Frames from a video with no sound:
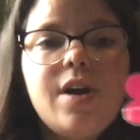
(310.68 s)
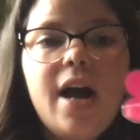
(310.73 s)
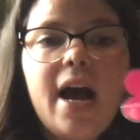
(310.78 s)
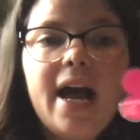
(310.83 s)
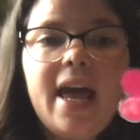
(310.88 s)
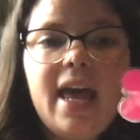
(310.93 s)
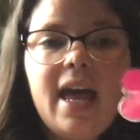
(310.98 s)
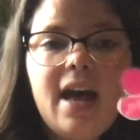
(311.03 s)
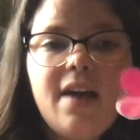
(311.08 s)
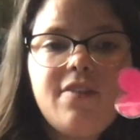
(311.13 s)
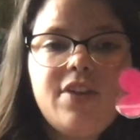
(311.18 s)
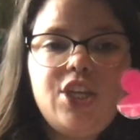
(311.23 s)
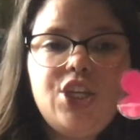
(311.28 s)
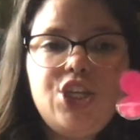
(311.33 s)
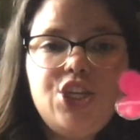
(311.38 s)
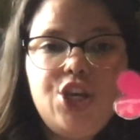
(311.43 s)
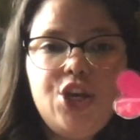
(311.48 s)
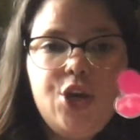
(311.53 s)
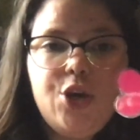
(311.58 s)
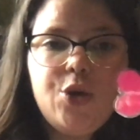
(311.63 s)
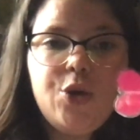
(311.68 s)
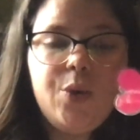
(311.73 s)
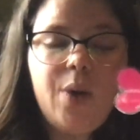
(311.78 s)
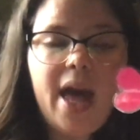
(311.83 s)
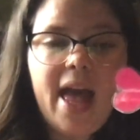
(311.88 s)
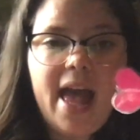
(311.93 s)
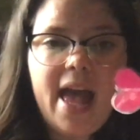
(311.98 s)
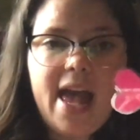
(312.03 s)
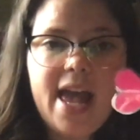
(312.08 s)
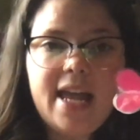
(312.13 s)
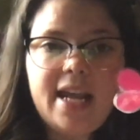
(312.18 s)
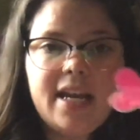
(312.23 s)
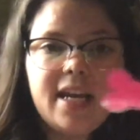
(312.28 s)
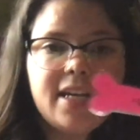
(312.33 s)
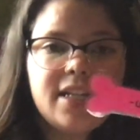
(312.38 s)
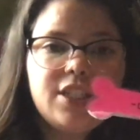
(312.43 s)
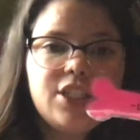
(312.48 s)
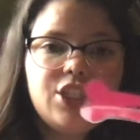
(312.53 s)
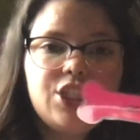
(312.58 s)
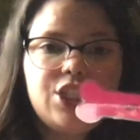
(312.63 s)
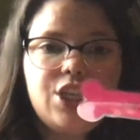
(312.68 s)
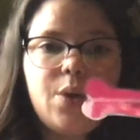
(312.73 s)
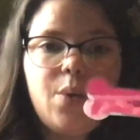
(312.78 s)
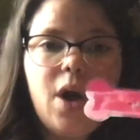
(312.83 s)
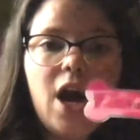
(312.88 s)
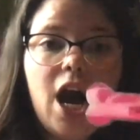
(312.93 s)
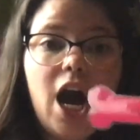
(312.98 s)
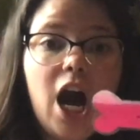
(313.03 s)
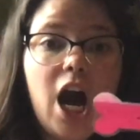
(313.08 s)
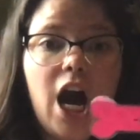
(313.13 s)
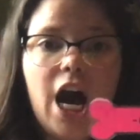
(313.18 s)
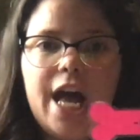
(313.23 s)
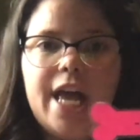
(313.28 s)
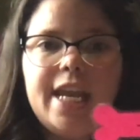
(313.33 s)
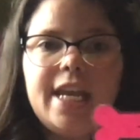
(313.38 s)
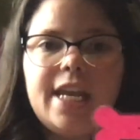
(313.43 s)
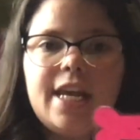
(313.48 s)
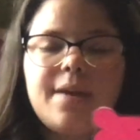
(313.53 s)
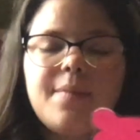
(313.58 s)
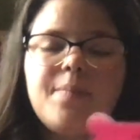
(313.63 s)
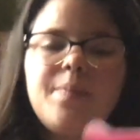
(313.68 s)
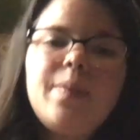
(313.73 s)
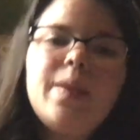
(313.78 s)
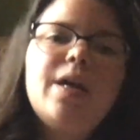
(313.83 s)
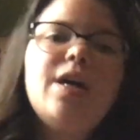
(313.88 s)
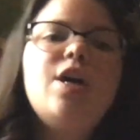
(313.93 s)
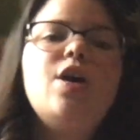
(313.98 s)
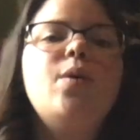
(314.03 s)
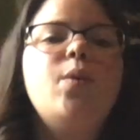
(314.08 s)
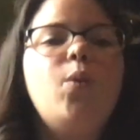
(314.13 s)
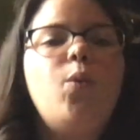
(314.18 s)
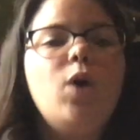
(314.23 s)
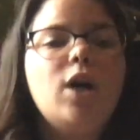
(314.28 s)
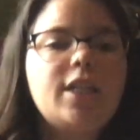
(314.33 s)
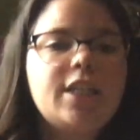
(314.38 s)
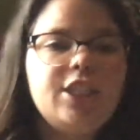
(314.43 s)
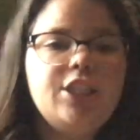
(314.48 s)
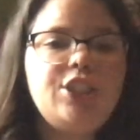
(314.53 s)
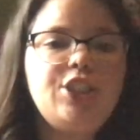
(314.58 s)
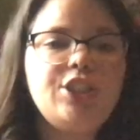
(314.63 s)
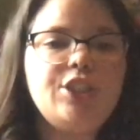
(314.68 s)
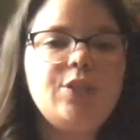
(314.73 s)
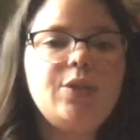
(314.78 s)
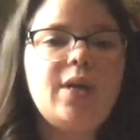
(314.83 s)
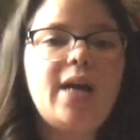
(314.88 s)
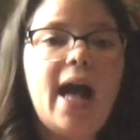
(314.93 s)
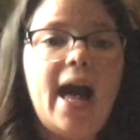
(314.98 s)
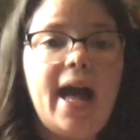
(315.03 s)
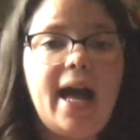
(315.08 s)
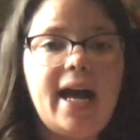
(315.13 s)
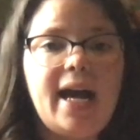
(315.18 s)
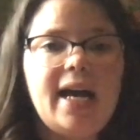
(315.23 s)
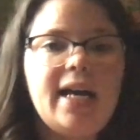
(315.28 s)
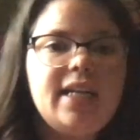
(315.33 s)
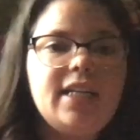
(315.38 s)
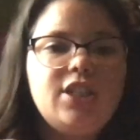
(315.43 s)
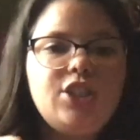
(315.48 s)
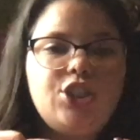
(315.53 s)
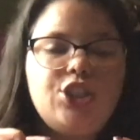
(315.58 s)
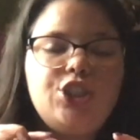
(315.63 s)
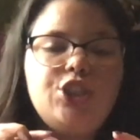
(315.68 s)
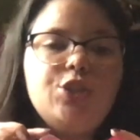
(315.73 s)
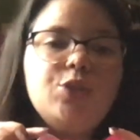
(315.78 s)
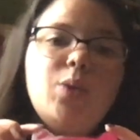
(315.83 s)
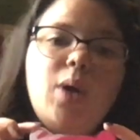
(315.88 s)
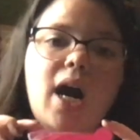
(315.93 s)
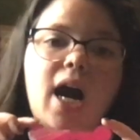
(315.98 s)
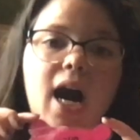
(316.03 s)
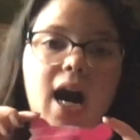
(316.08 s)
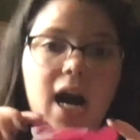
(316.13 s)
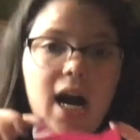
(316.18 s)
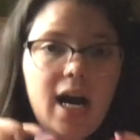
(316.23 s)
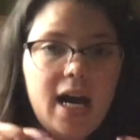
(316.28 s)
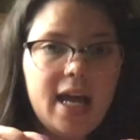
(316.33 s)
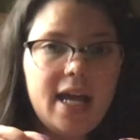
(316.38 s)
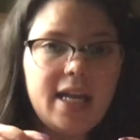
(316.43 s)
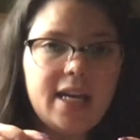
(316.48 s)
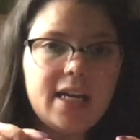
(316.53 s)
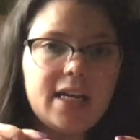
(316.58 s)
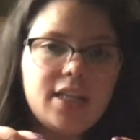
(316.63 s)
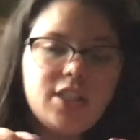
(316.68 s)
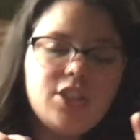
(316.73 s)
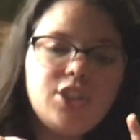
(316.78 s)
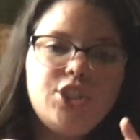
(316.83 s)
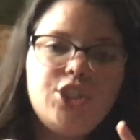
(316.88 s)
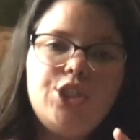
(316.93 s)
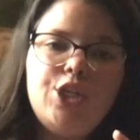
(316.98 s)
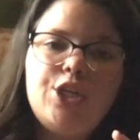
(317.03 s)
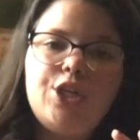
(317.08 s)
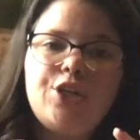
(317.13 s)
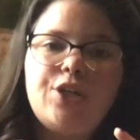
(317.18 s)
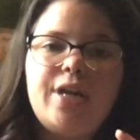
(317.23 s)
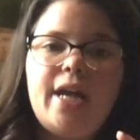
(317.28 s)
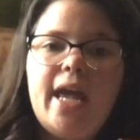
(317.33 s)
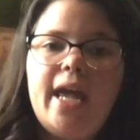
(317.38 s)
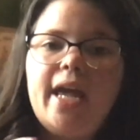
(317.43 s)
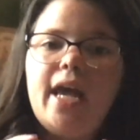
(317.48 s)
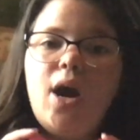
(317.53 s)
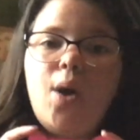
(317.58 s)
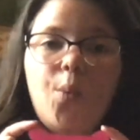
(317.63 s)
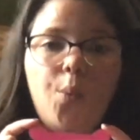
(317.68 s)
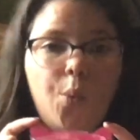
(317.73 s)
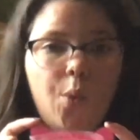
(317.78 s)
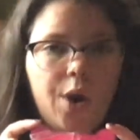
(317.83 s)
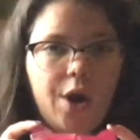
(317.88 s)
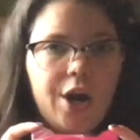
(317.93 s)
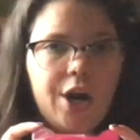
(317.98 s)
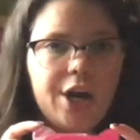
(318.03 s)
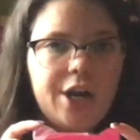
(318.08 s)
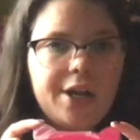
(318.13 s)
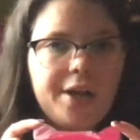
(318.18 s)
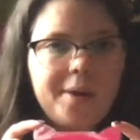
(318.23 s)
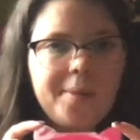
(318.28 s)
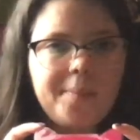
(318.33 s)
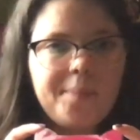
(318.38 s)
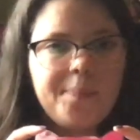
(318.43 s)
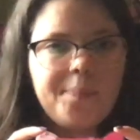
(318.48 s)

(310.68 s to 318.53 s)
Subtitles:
I have UN, so un. What could you add to un to create a word?